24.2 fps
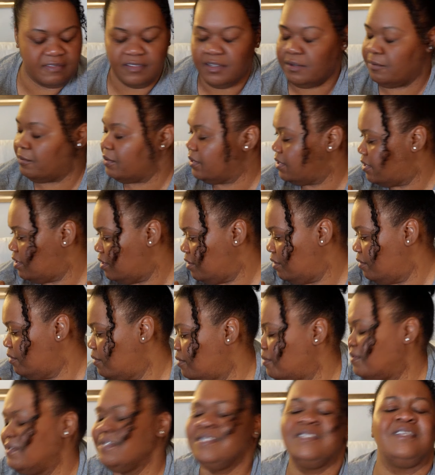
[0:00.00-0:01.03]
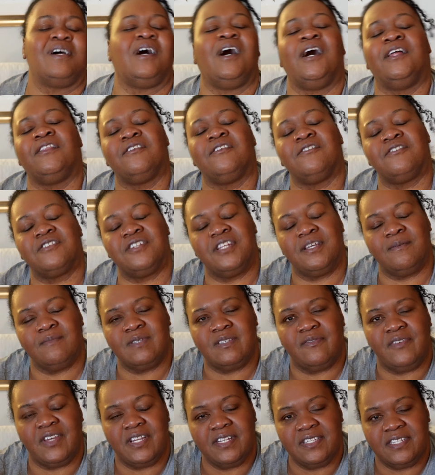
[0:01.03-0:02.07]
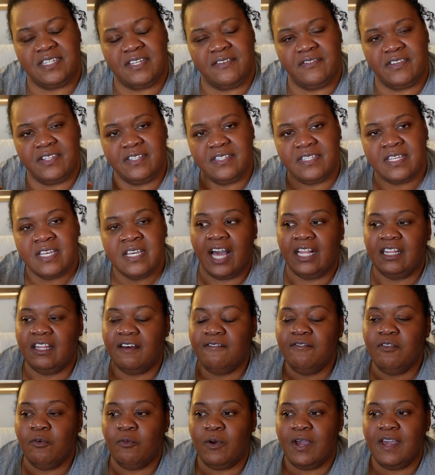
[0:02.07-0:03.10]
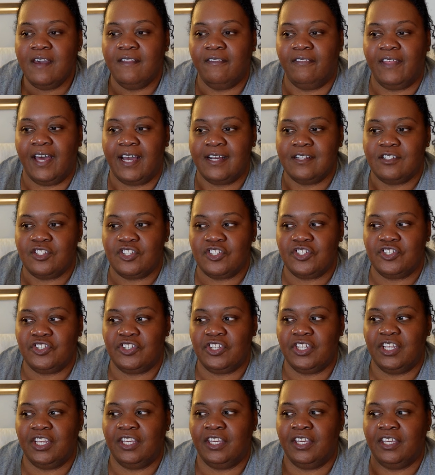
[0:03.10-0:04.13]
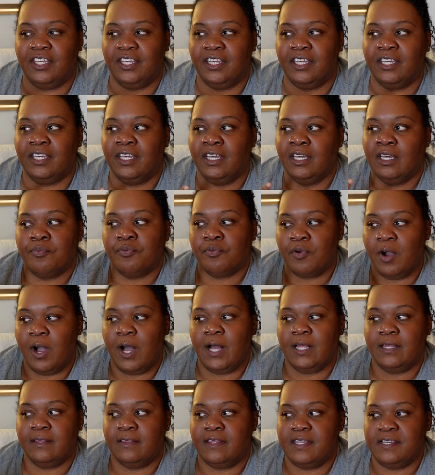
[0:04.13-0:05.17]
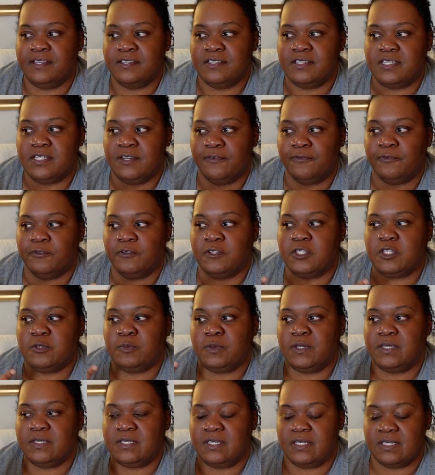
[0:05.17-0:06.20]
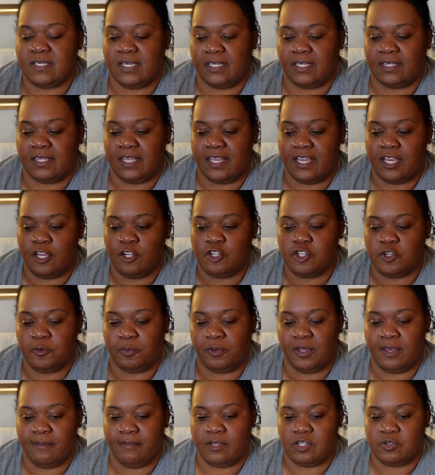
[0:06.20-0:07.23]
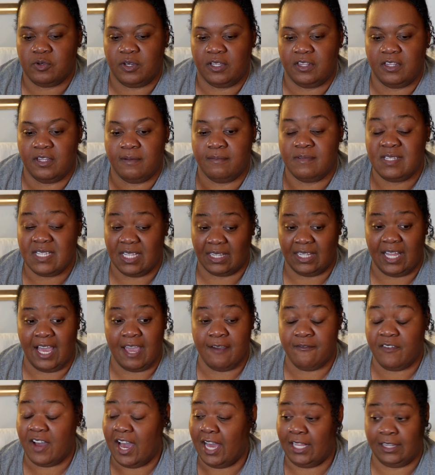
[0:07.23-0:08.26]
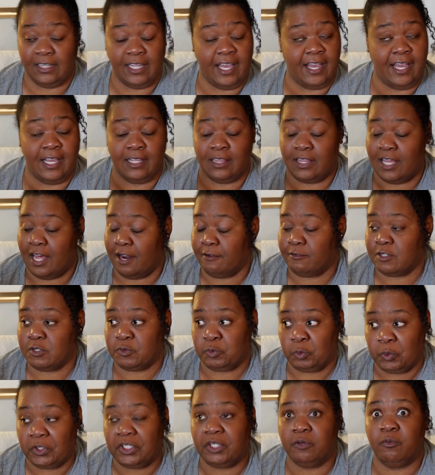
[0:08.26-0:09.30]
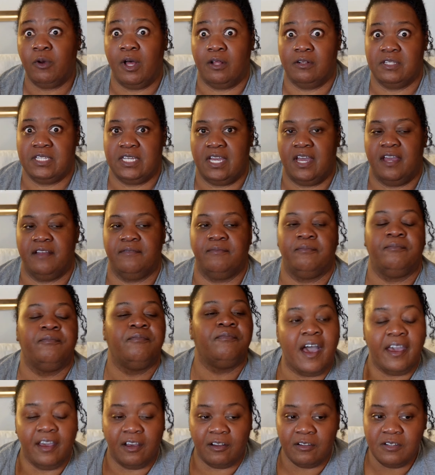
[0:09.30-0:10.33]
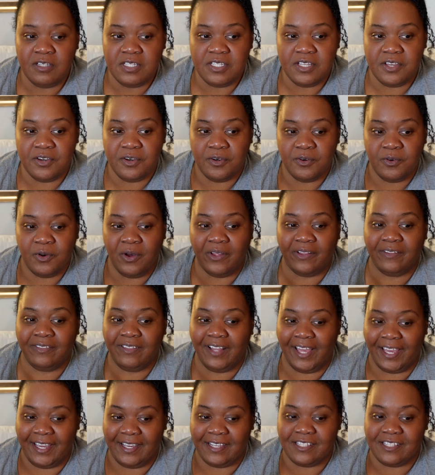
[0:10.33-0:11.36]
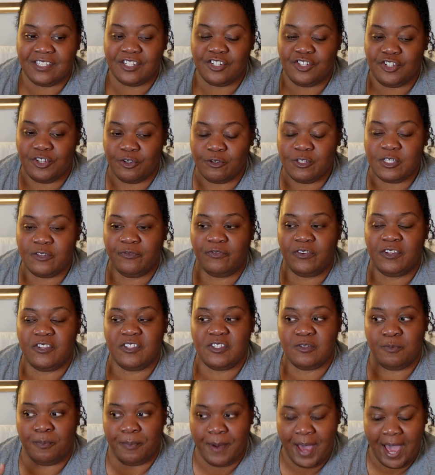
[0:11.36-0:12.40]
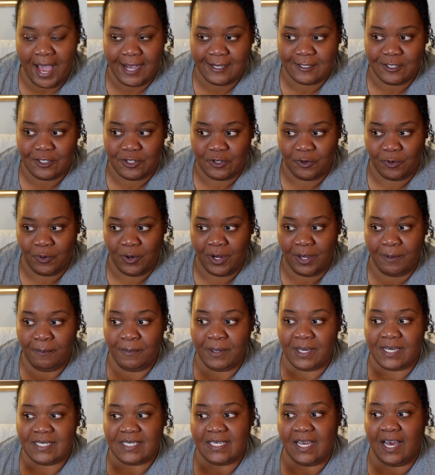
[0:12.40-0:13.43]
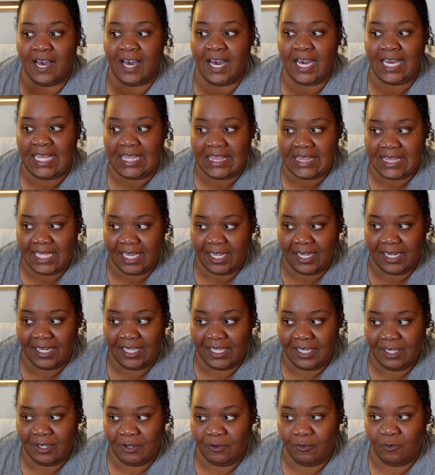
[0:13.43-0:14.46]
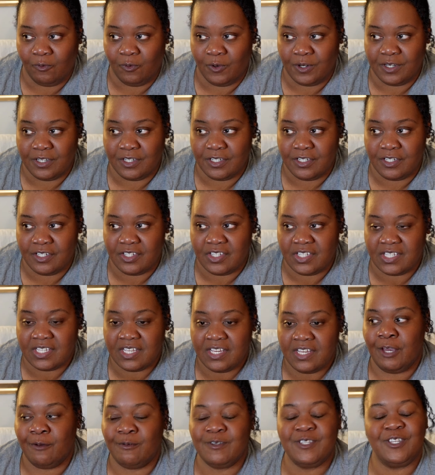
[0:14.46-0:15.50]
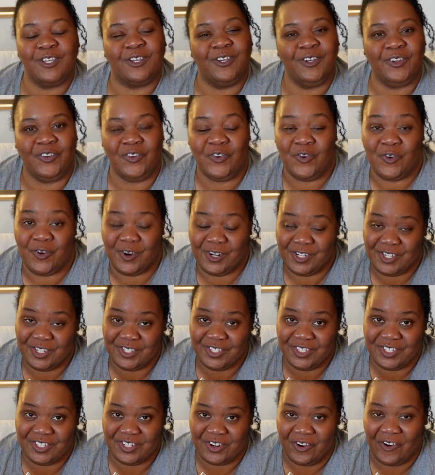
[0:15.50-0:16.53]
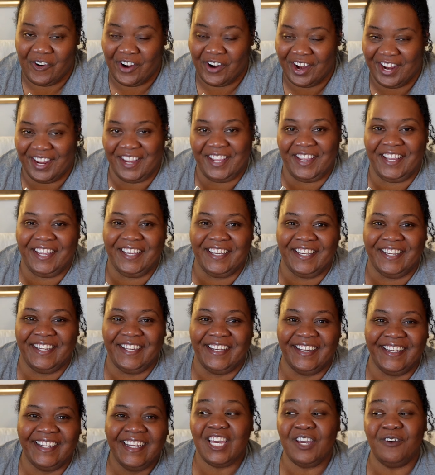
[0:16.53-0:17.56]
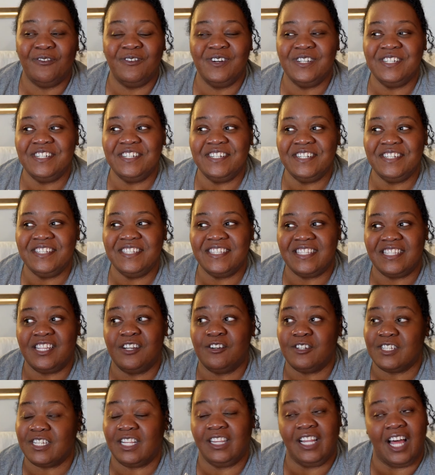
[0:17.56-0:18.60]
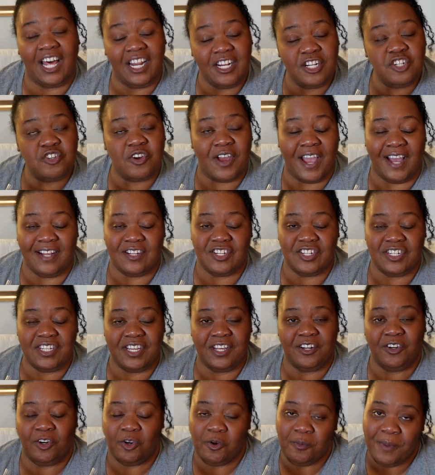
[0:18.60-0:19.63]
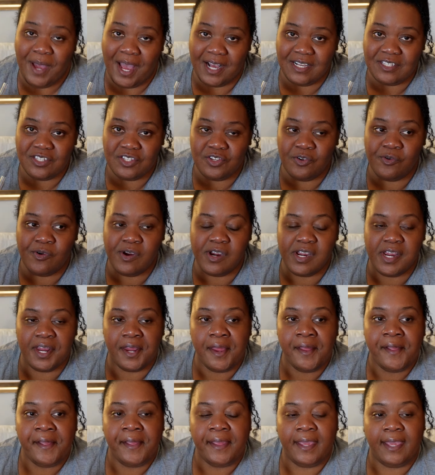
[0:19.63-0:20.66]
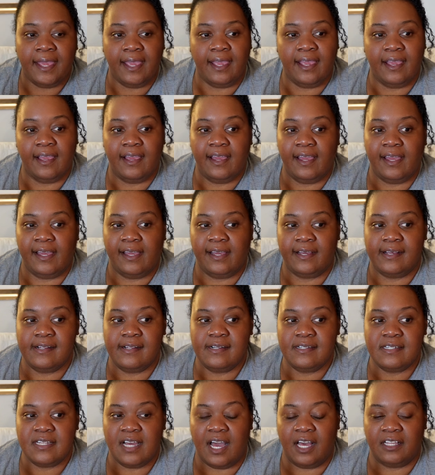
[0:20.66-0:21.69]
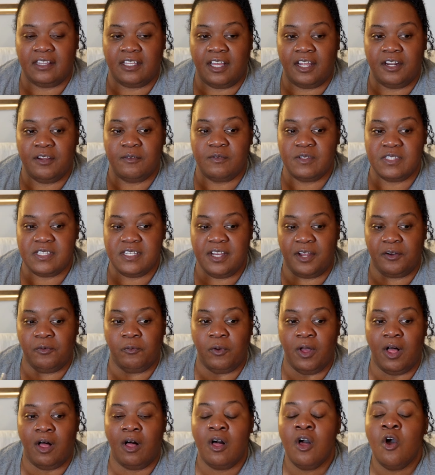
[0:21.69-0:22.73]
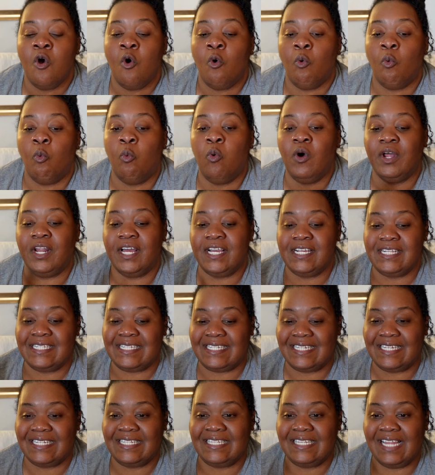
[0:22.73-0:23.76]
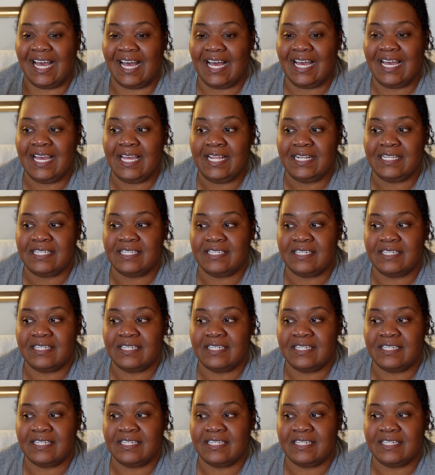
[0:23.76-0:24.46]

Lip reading: what's the author's name? Savannah Stevens. I love the way that she brought these different species, like the interplay between them, to life. I thought it was really well done. I also liked Josephine's backstory because I thought it was a good origin story. There was a lot of tragedy in her backstory, and I thought it was done well. What I did not